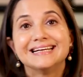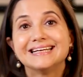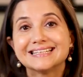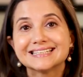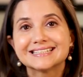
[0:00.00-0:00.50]

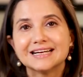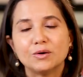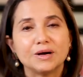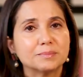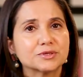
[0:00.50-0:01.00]
It is
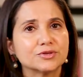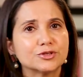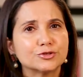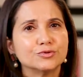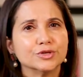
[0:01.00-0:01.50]
now up to the
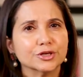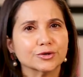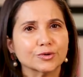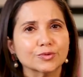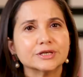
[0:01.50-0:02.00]

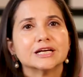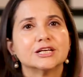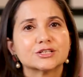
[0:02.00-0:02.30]
two-year-old